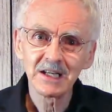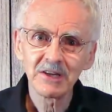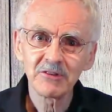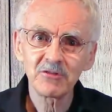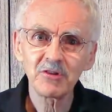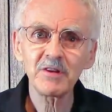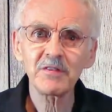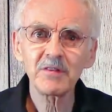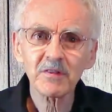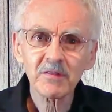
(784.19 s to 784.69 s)

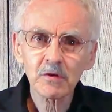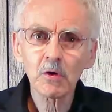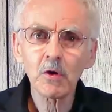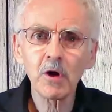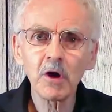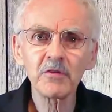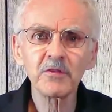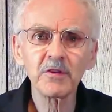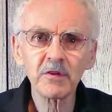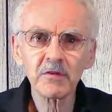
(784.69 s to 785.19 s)
Jesus
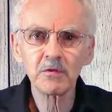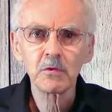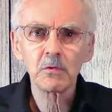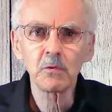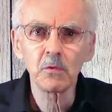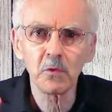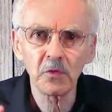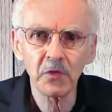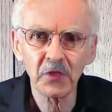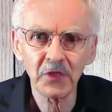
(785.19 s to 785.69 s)
calls us to
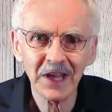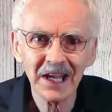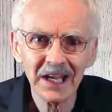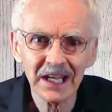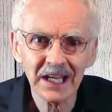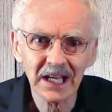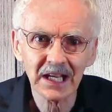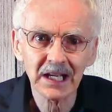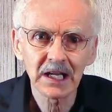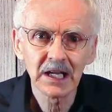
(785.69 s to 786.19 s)

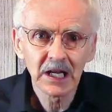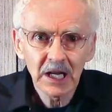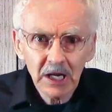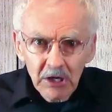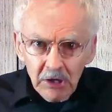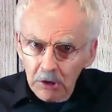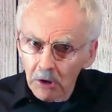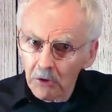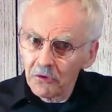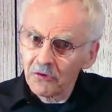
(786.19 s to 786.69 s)
authentic,
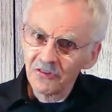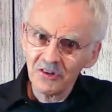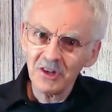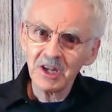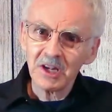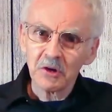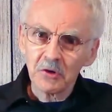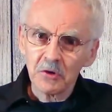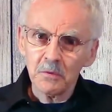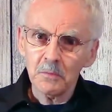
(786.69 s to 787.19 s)

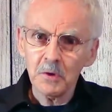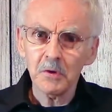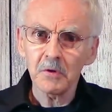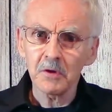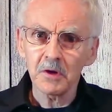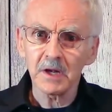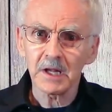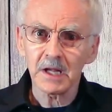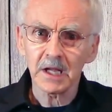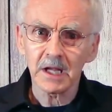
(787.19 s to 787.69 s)
close-knit
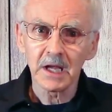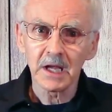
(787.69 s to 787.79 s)
community